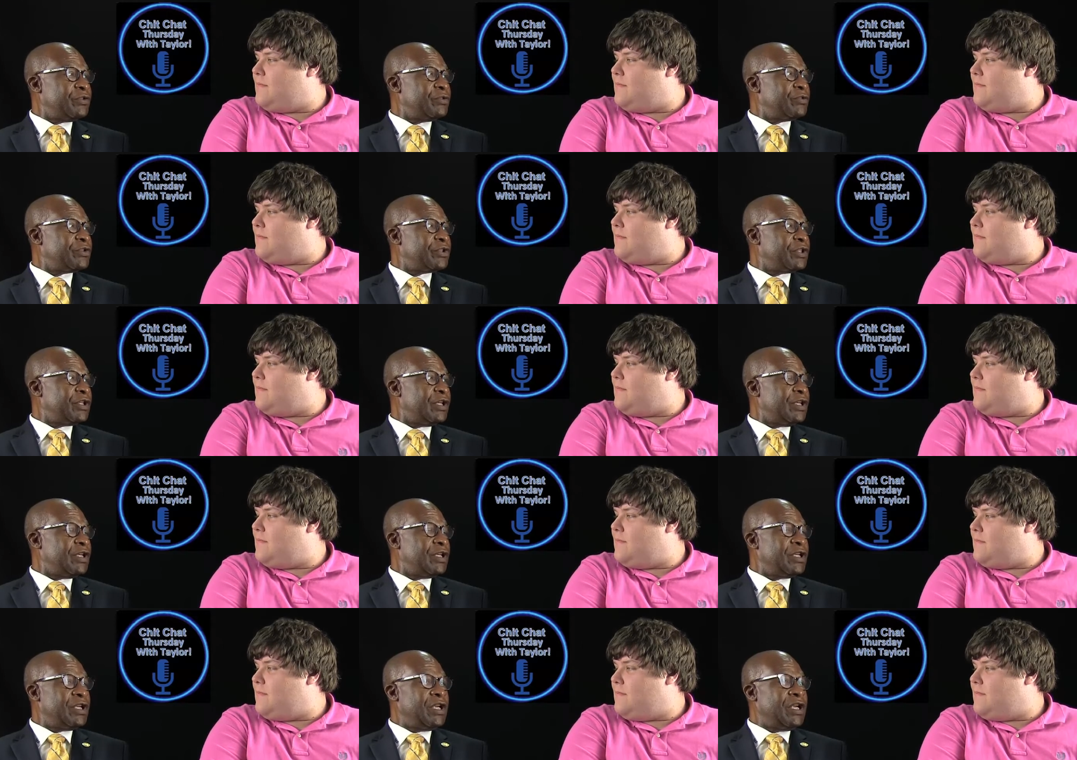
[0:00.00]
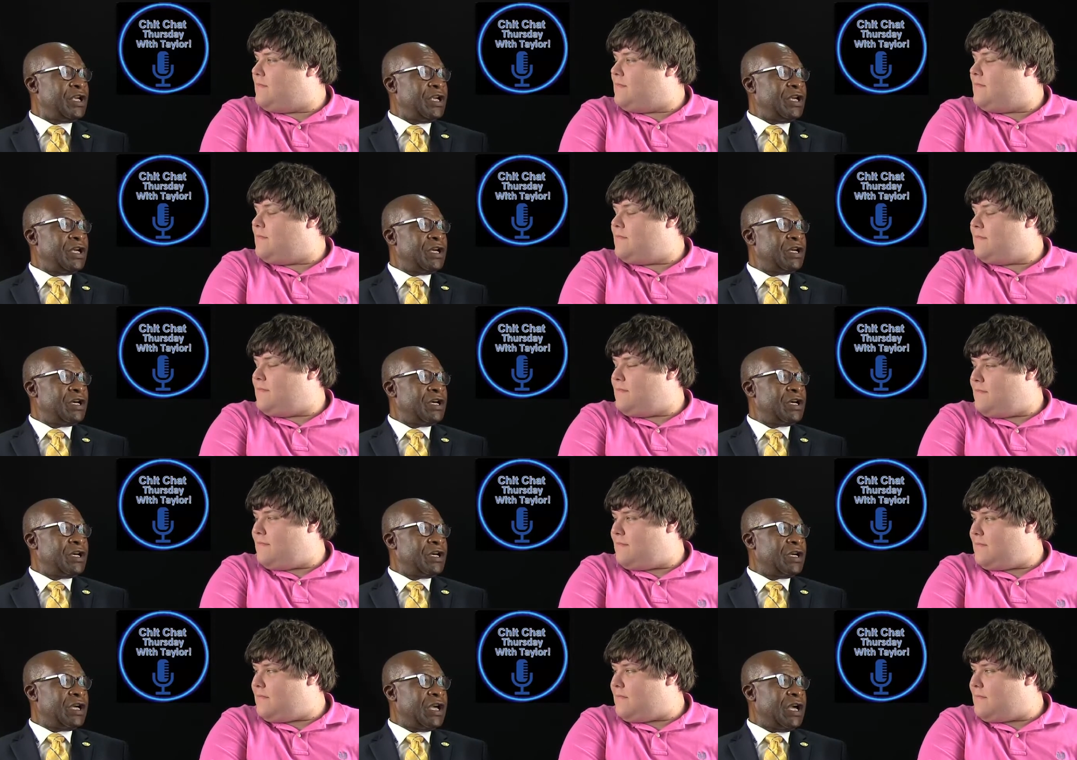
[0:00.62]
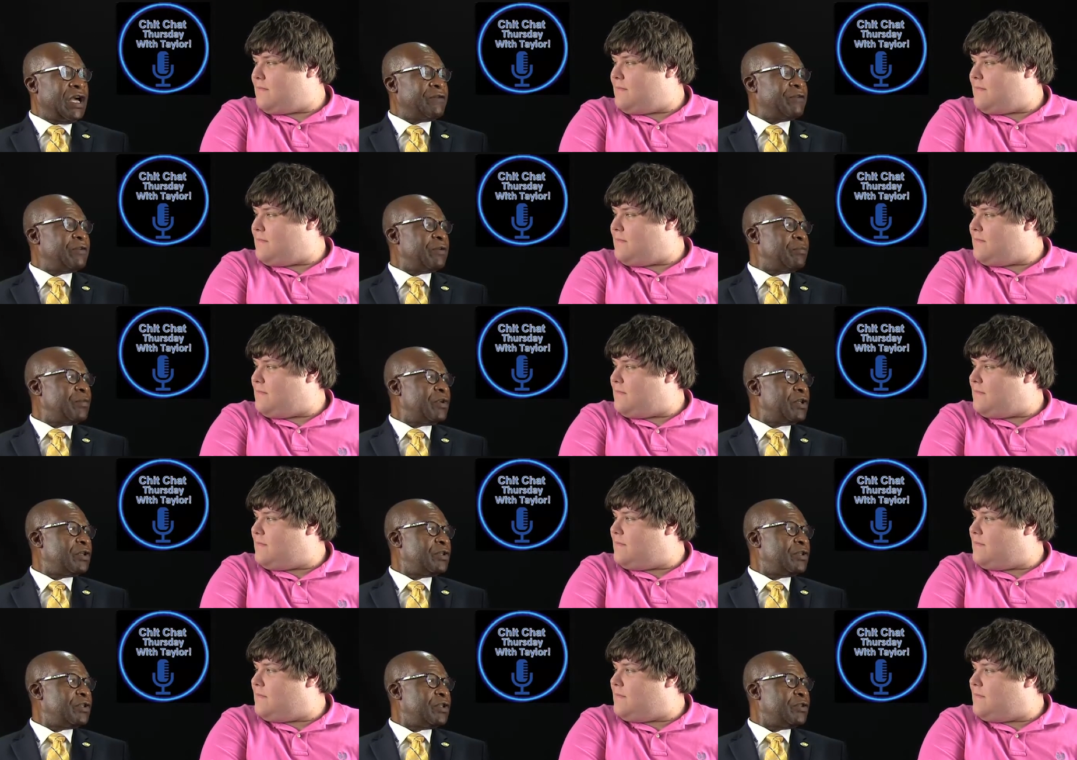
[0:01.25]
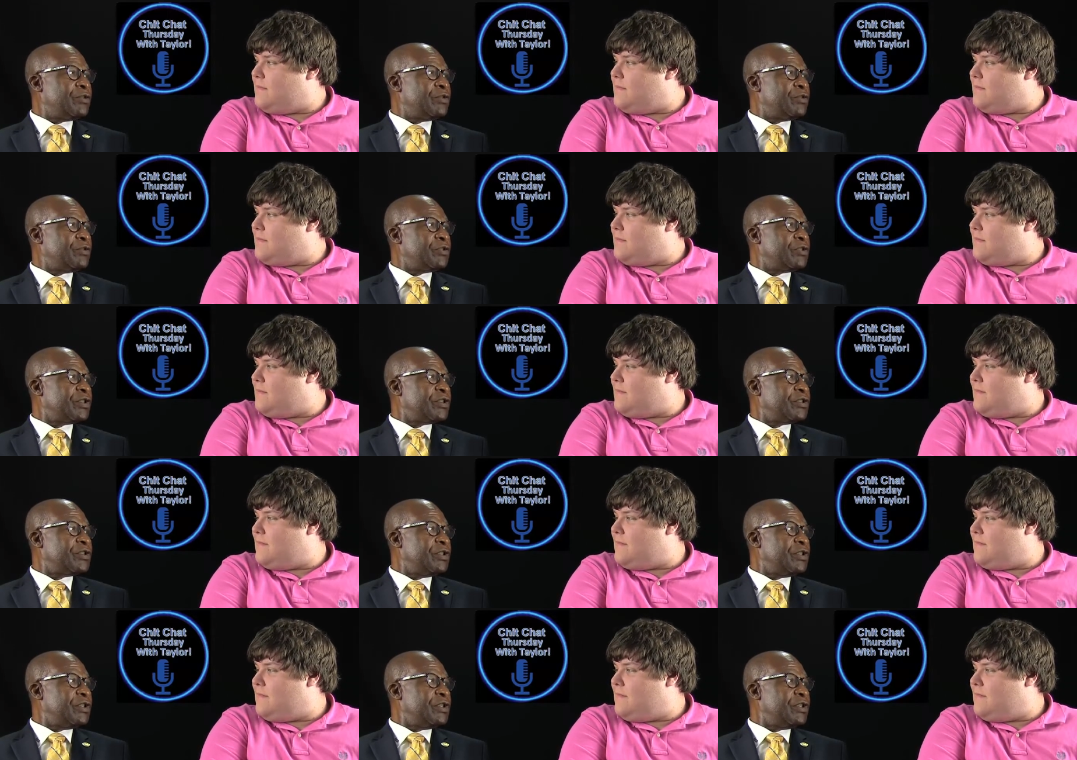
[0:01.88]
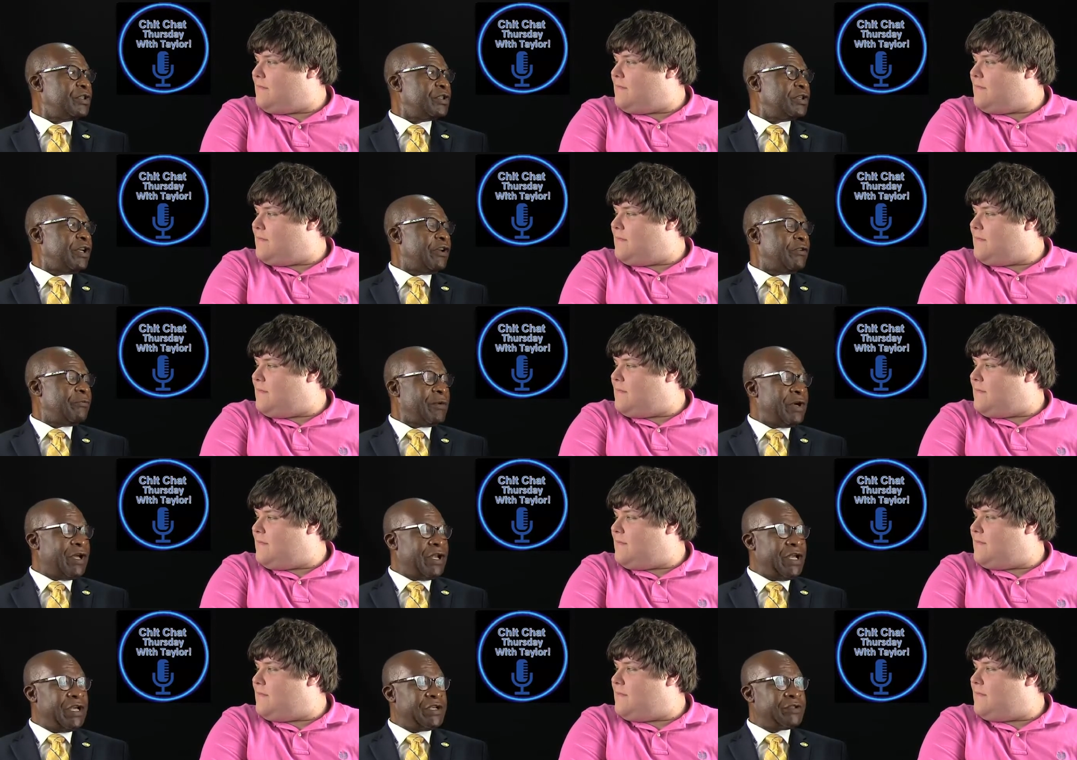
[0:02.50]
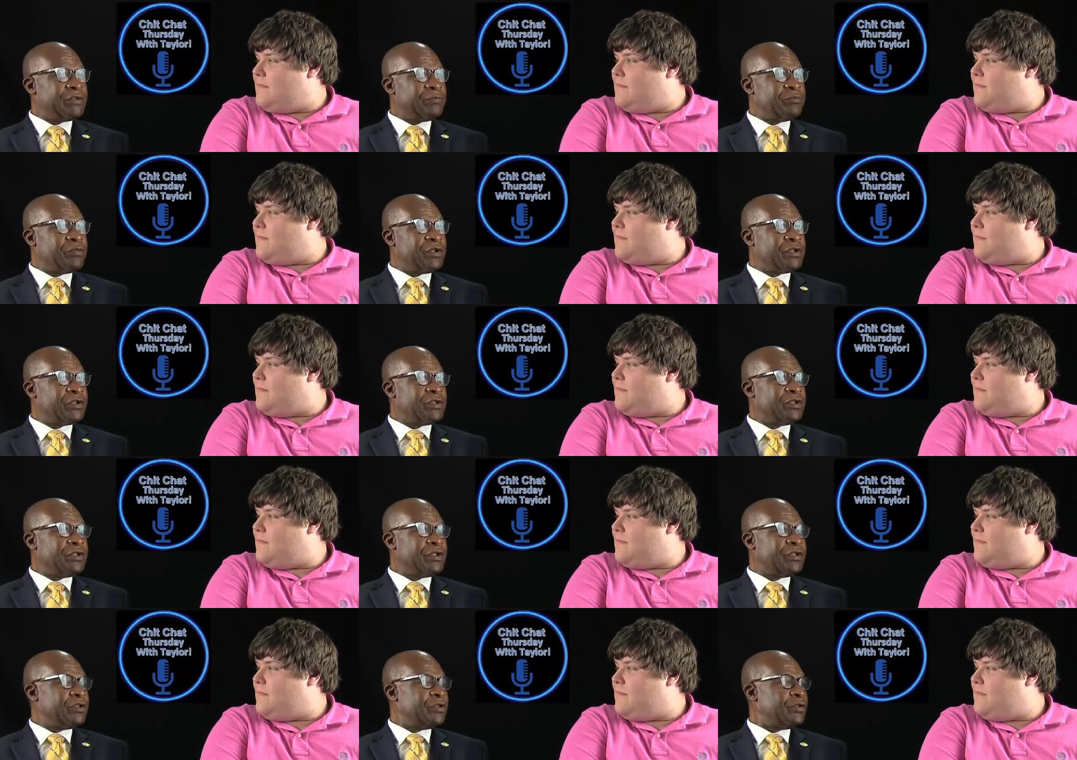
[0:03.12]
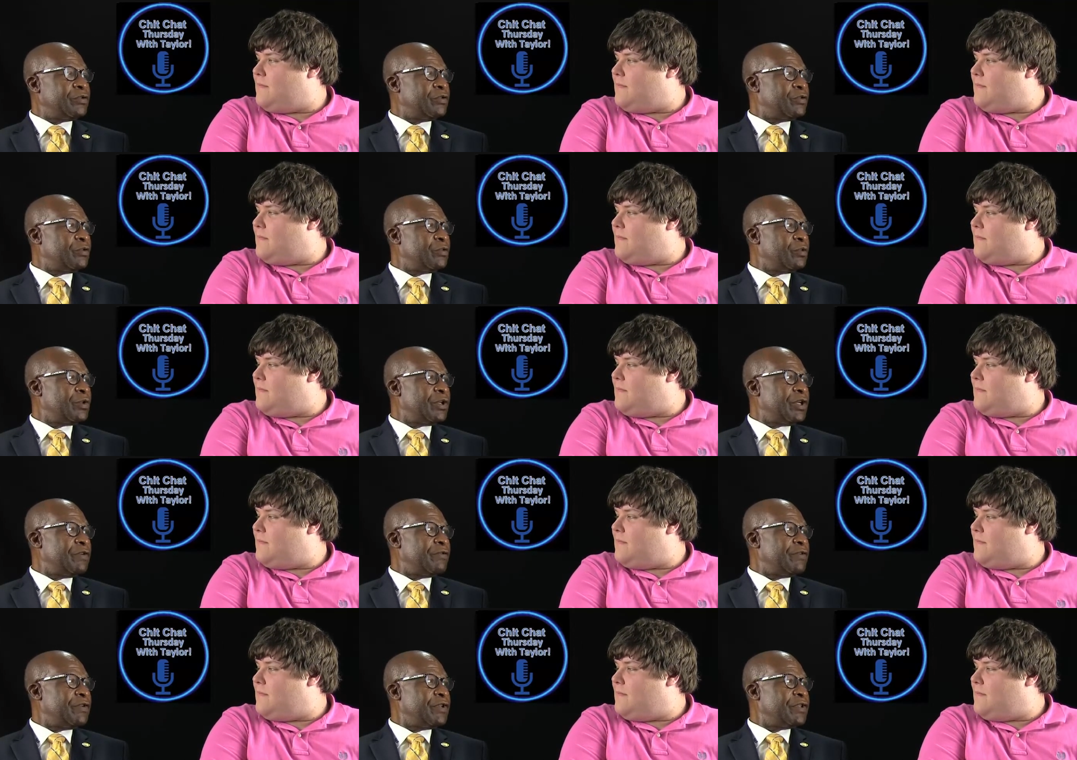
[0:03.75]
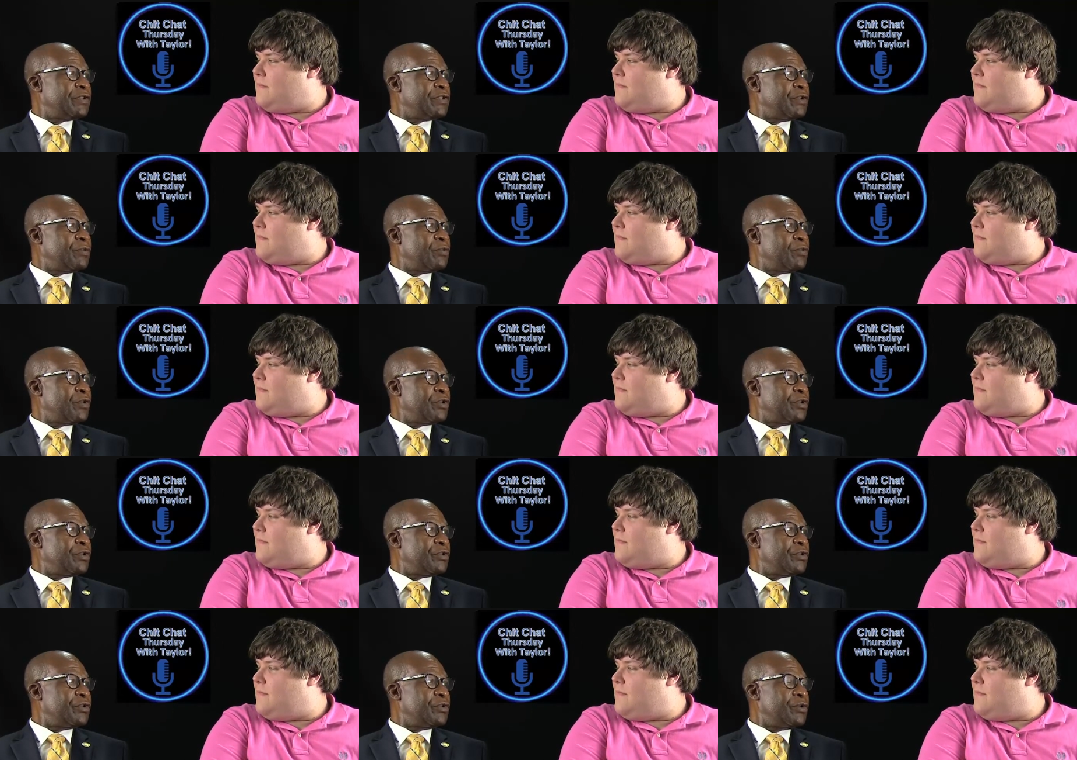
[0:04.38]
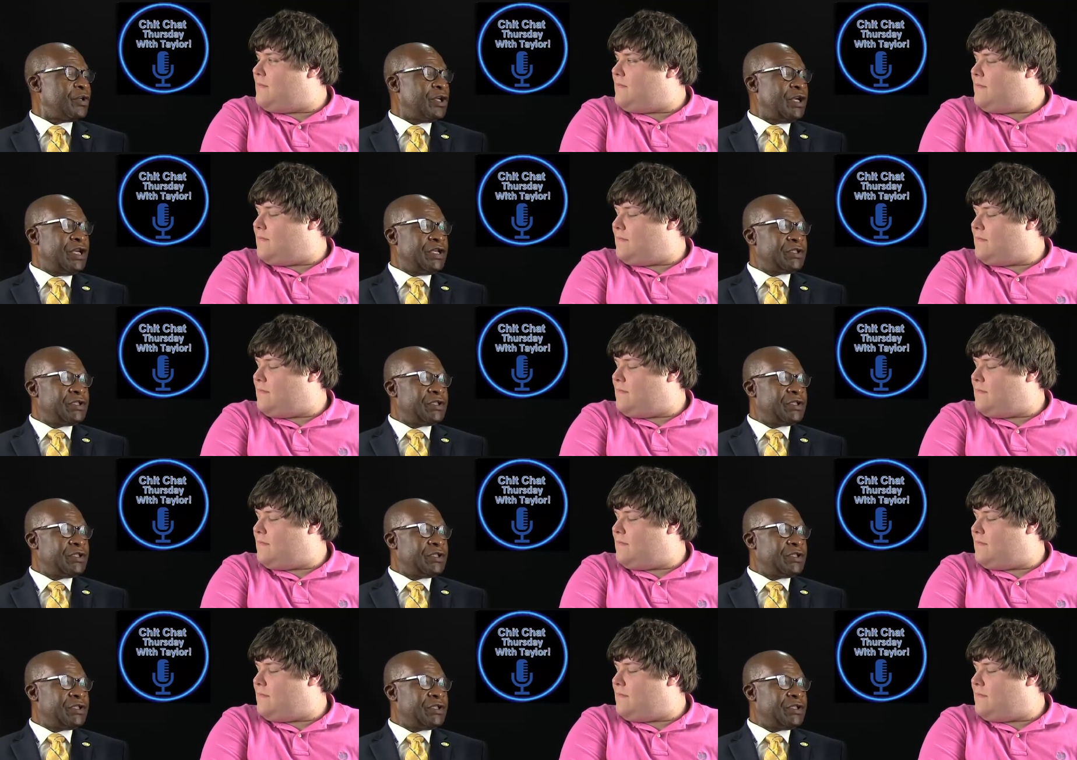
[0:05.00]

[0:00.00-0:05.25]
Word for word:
Speaker 1: you said, uh, the ability to succeed. Everybody has the ability to do whatever it is they want to do.